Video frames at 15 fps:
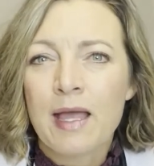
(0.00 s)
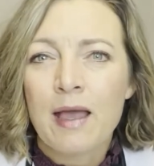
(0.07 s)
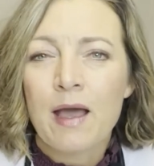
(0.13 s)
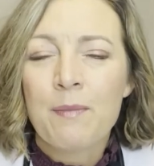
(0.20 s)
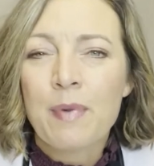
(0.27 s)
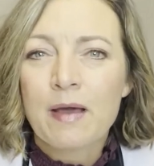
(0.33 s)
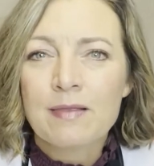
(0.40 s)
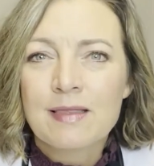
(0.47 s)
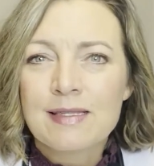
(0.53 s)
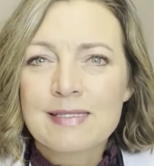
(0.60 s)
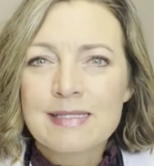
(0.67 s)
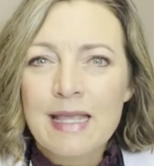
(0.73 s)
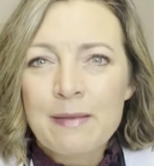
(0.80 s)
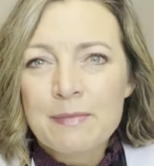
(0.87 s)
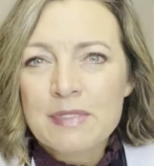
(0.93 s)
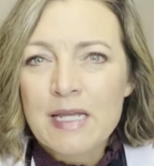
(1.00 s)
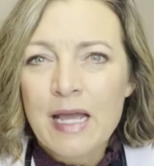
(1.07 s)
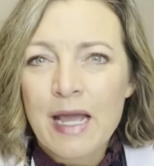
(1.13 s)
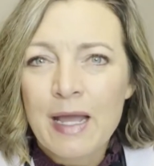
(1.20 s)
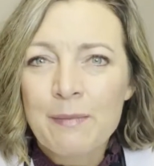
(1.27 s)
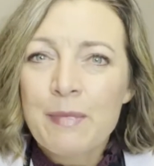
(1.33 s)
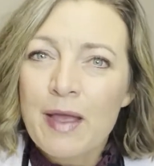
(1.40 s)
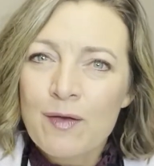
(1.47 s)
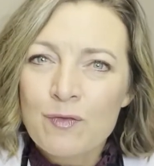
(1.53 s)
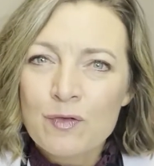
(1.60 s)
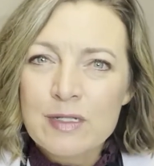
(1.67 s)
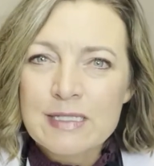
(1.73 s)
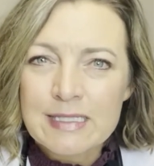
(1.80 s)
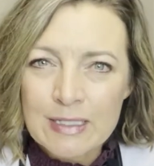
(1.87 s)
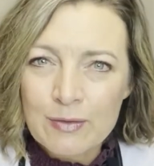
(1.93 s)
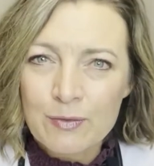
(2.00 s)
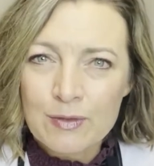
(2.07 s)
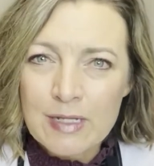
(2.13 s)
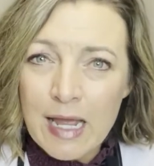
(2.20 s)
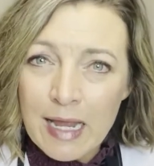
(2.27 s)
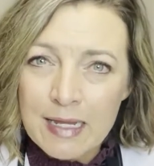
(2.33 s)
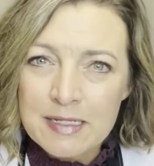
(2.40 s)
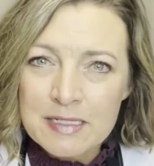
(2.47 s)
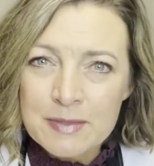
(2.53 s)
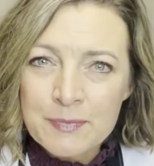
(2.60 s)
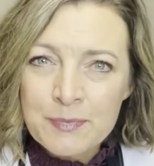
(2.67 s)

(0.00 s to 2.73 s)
about the same time every single night.